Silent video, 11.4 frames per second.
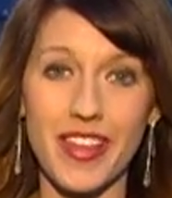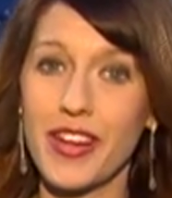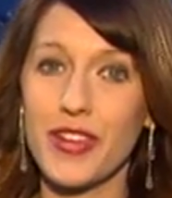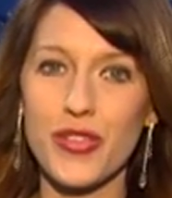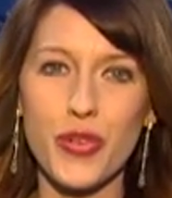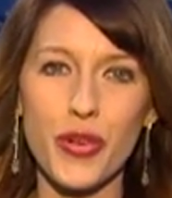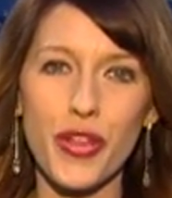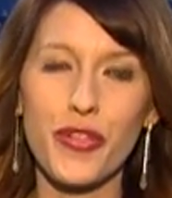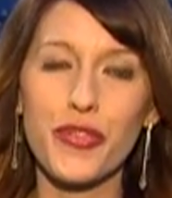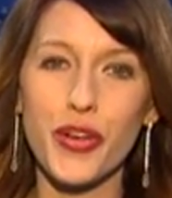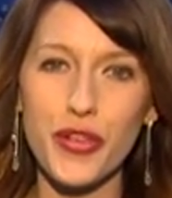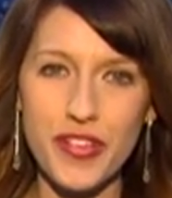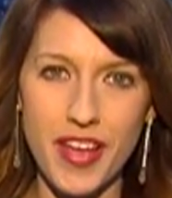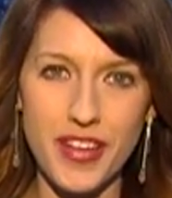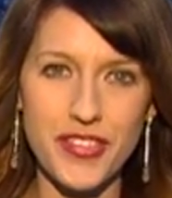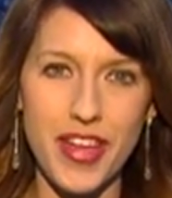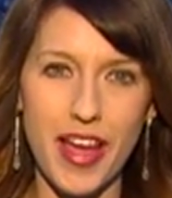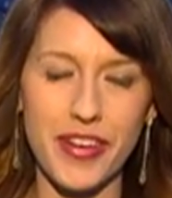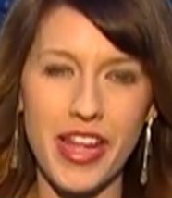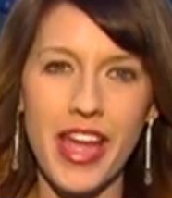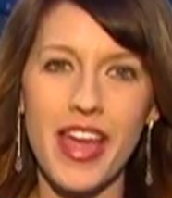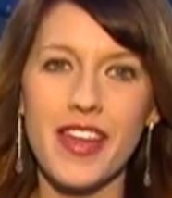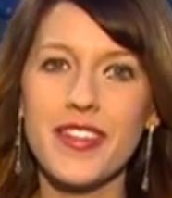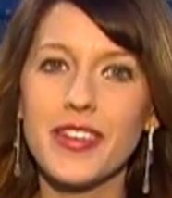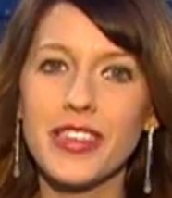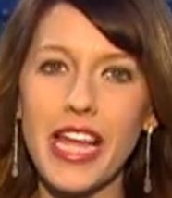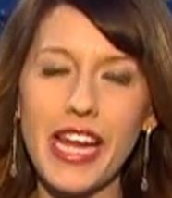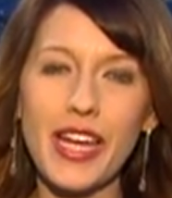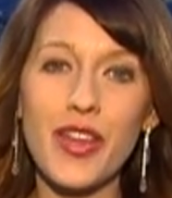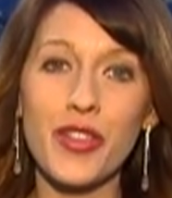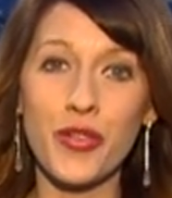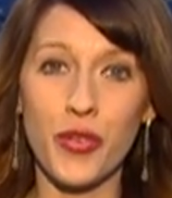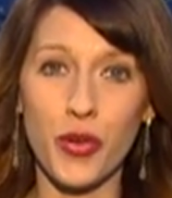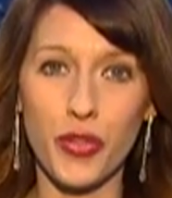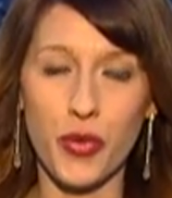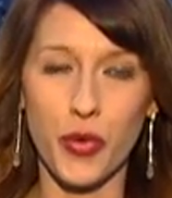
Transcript: They didn't score their first touchdown until late in the fourth